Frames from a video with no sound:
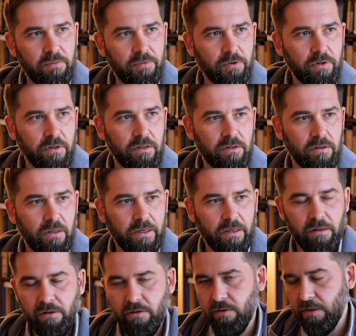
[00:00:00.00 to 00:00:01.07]
deeper into
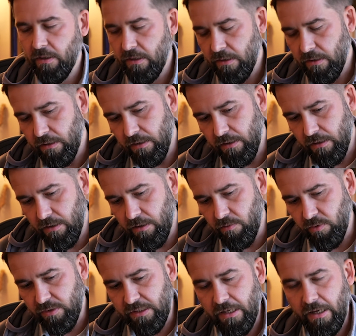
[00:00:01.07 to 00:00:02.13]
like
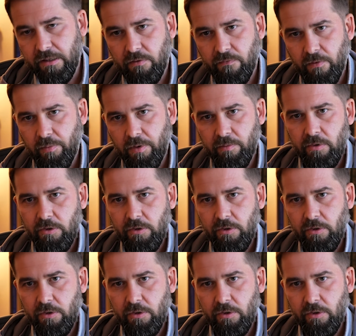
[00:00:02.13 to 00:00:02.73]
what size of a